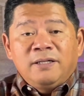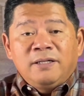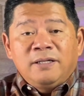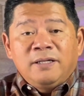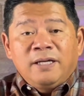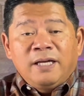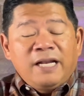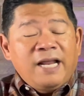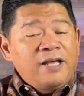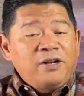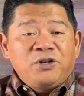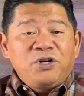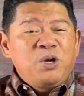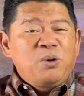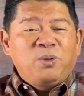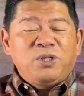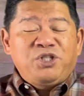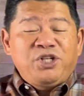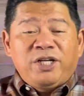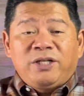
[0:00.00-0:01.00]
And I don't know
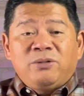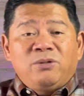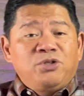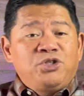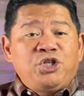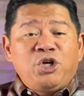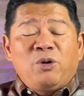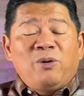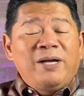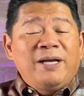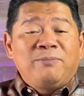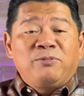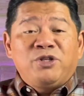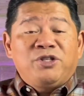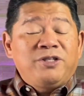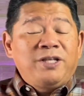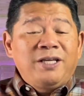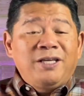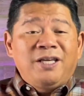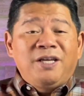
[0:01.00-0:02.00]
what General Joab was
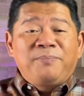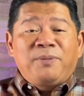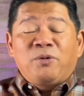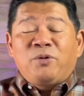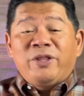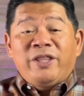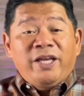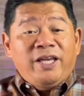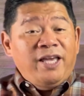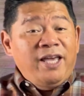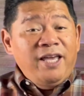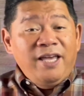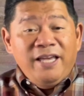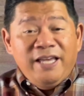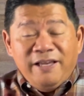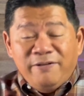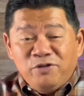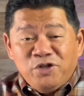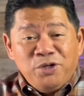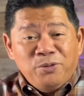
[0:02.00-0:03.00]
thinking, but when the king
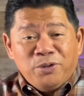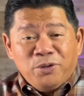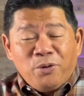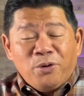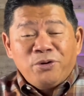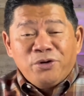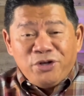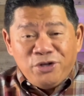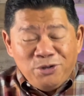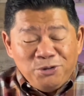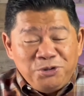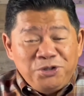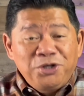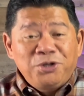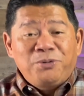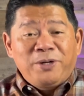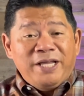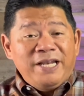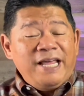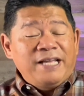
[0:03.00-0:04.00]
gives you an order, you
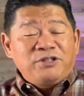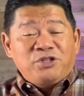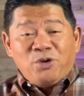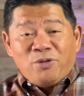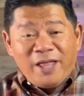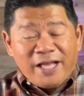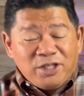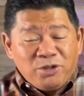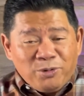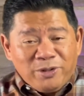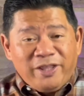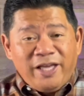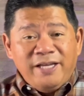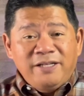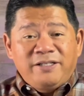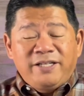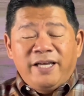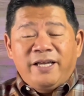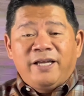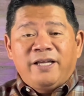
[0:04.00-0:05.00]
do it. And so that's what they
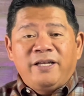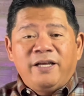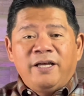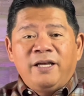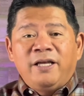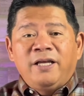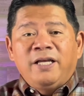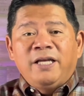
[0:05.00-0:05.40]
did.